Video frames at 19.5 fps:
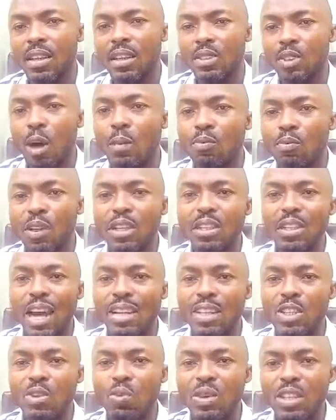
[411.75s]
Something that
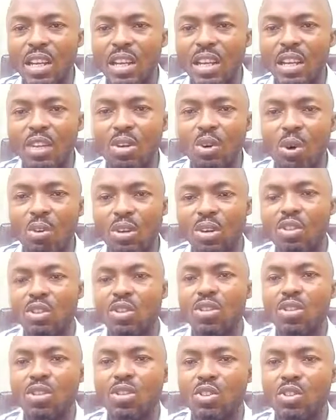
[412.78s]
is within your
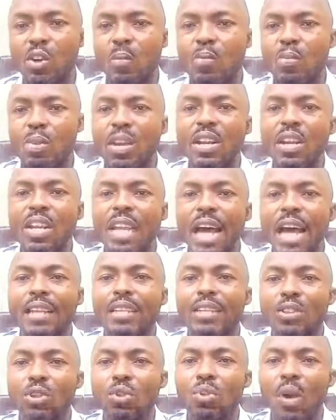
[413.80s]
resources, something
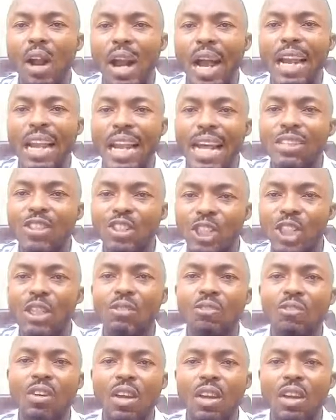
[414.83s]
that you can
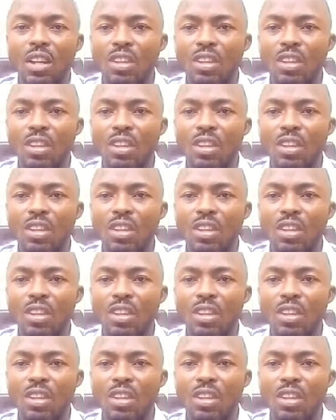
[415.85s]
achieve.